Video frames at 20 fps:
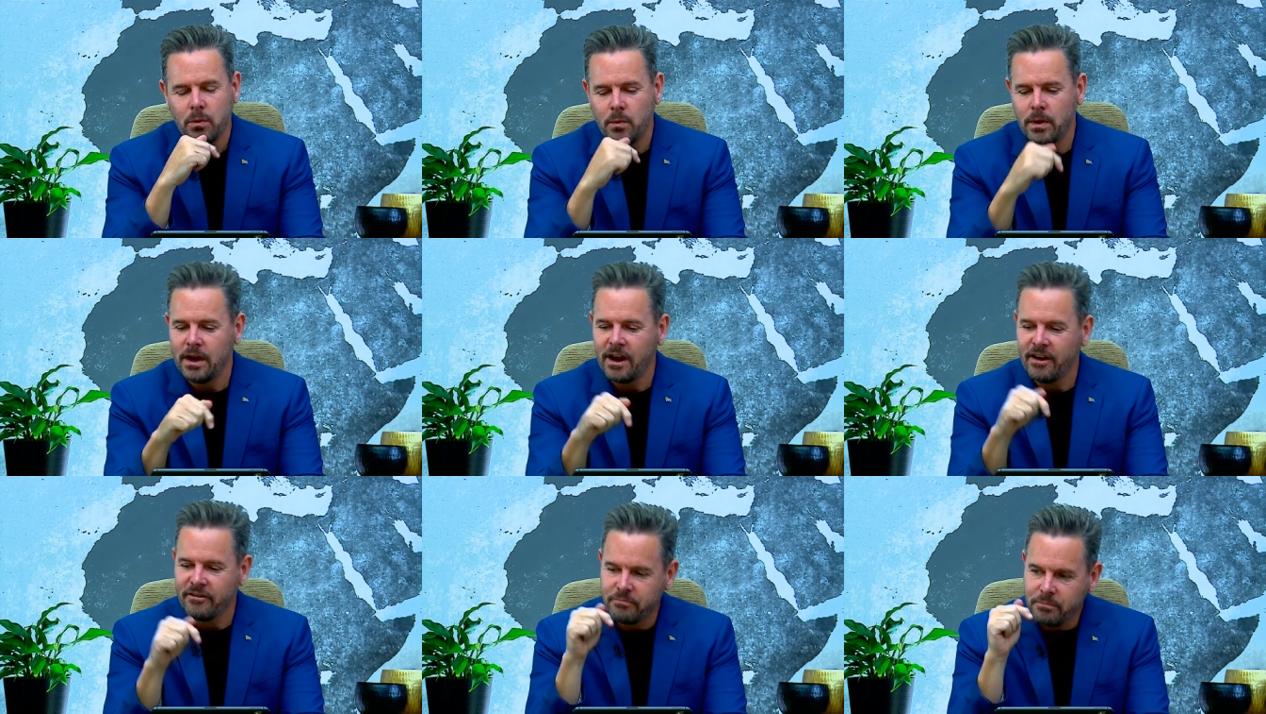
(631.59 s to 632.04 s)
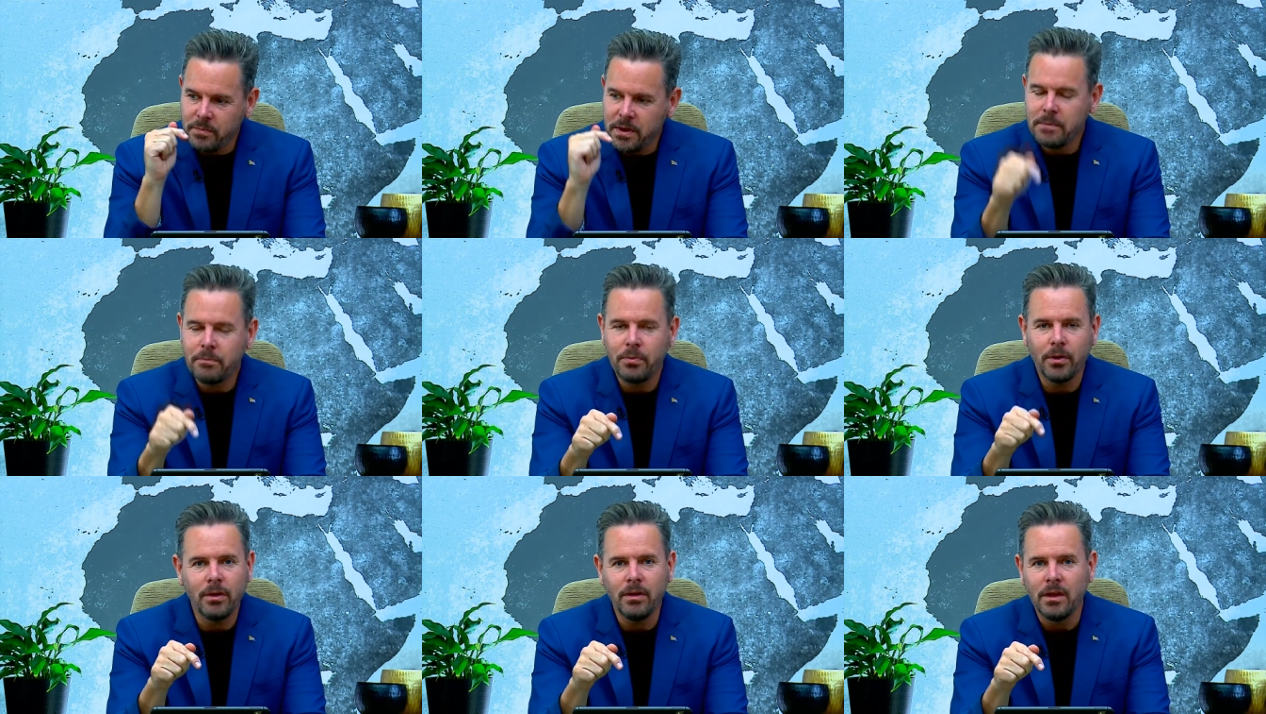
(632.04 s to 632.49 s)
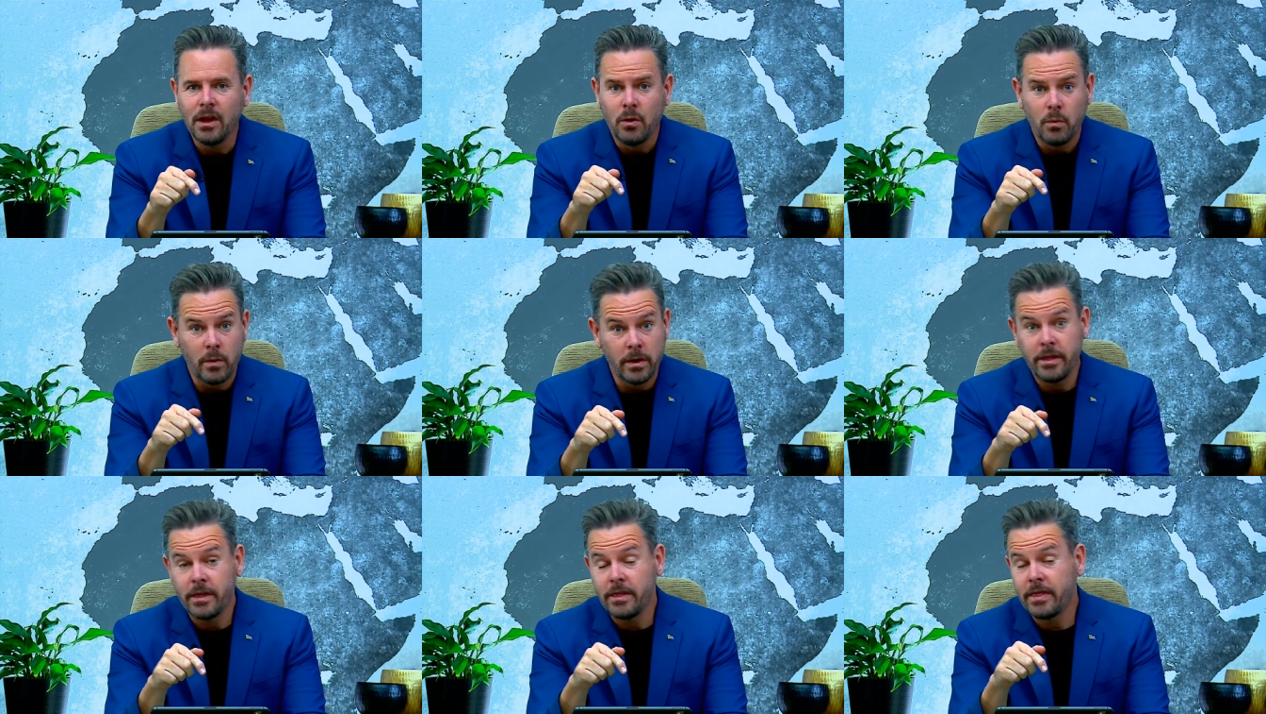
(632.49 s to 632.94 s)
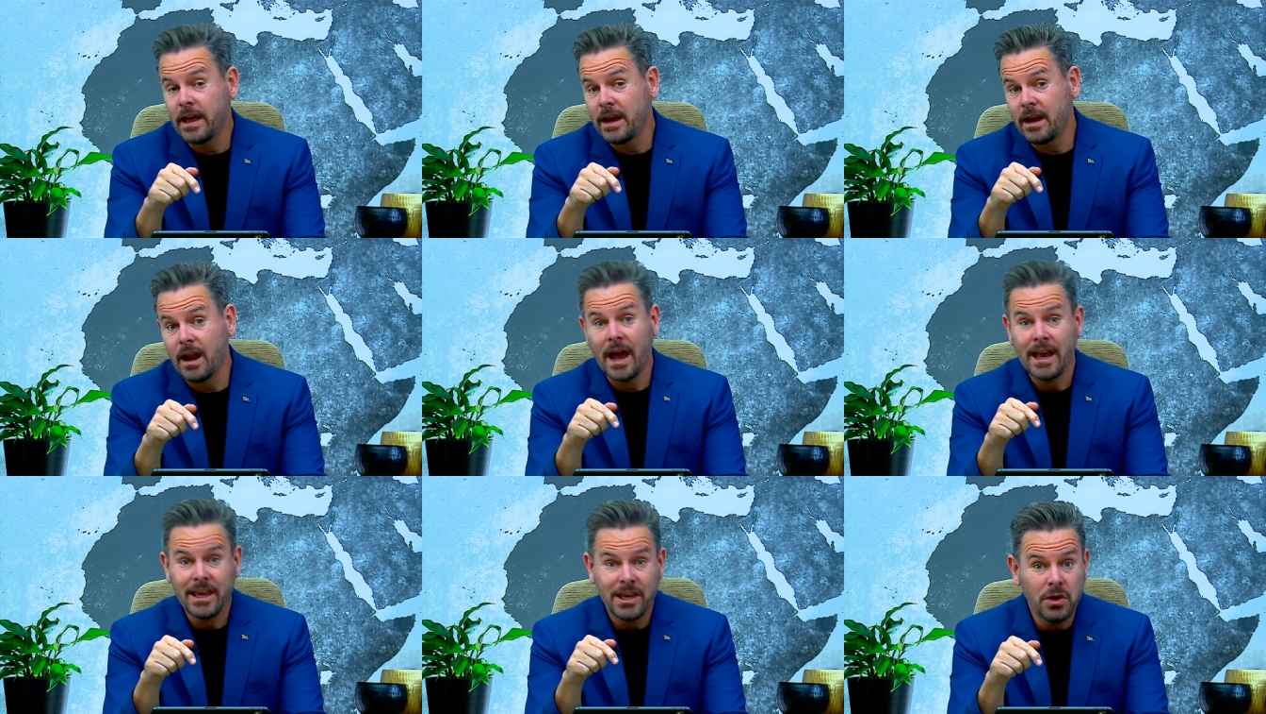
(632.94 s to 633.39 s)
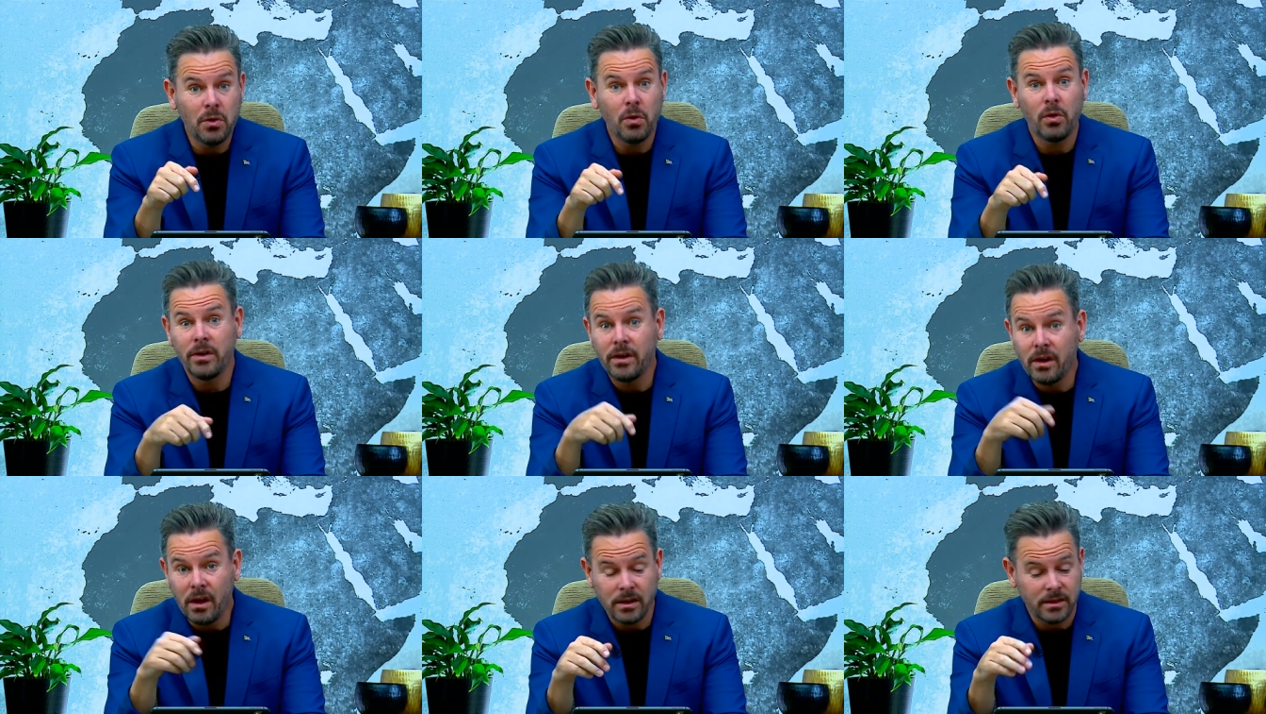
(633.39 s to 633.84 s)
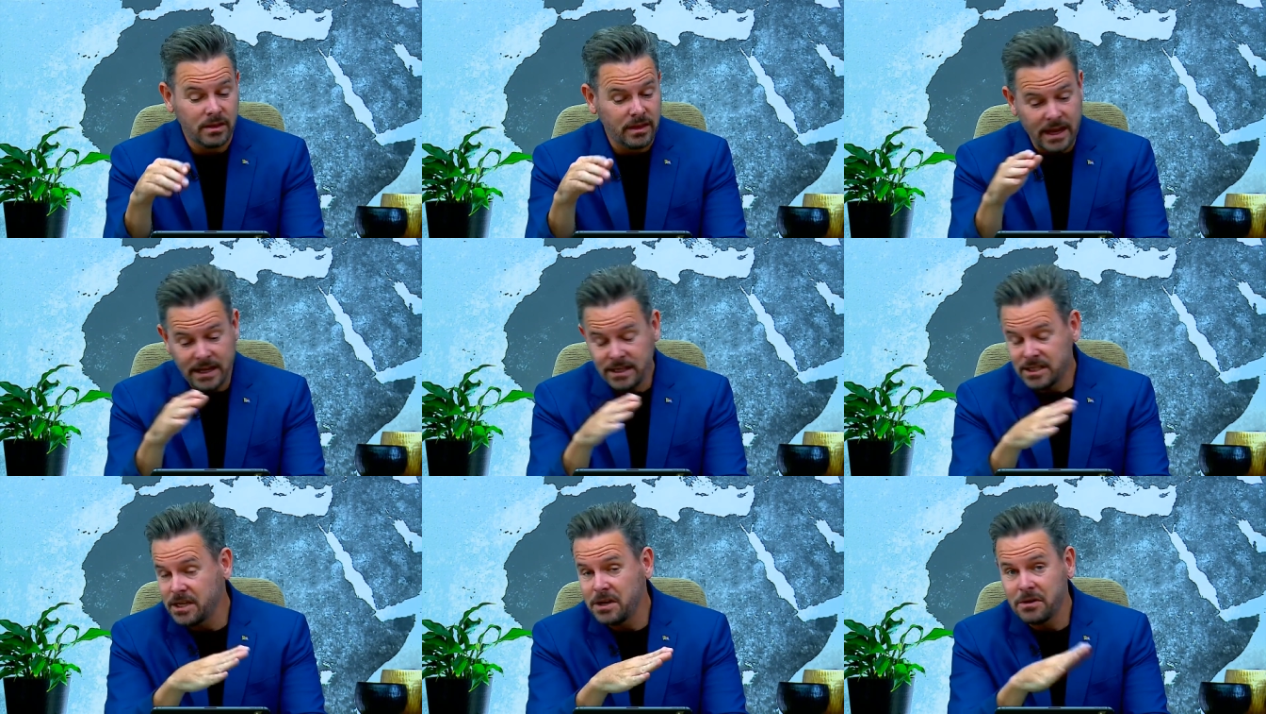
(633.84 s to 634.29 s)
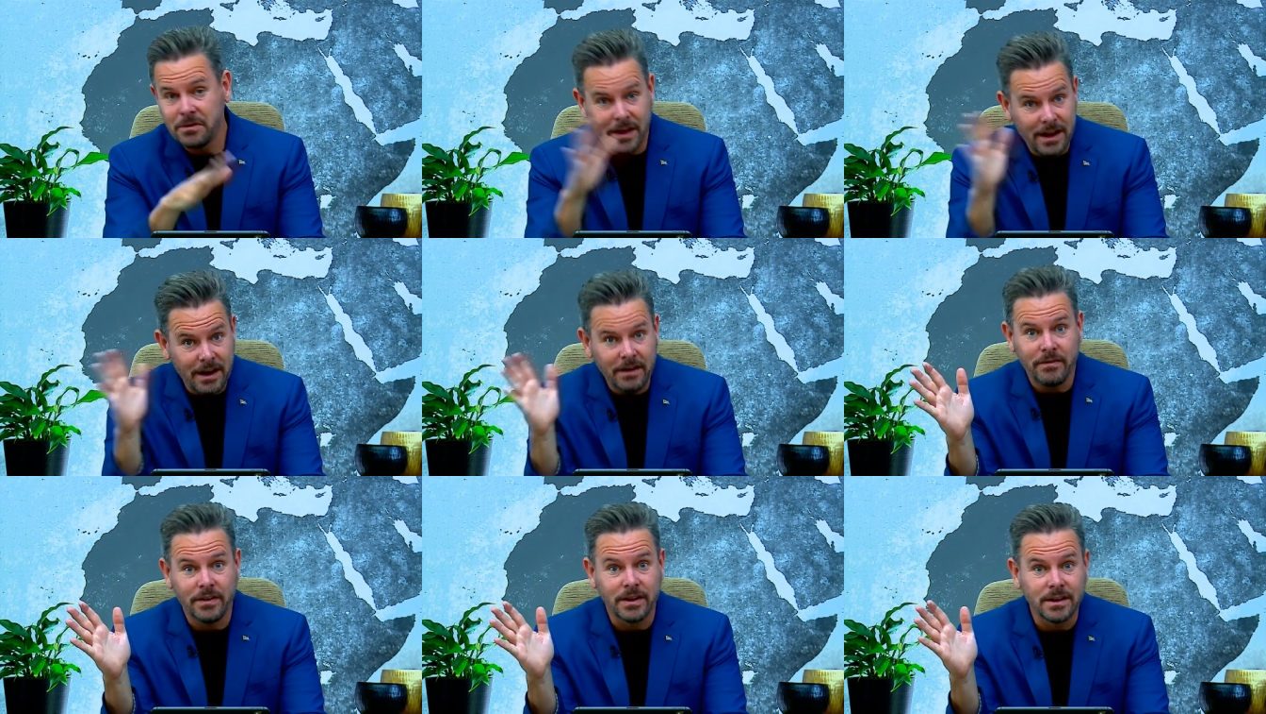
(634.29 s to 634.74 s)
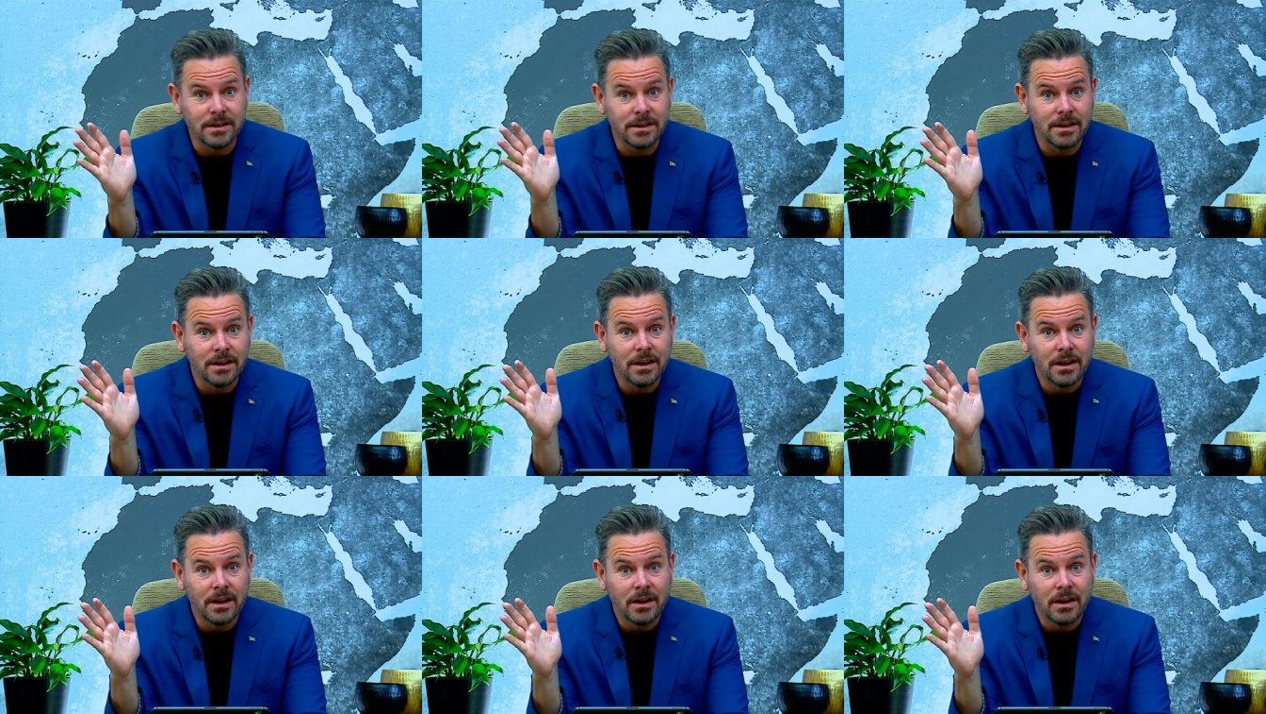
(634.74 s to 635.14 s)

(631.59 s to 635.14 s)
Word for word: We love people, whether they like you or not, that's irrelevant.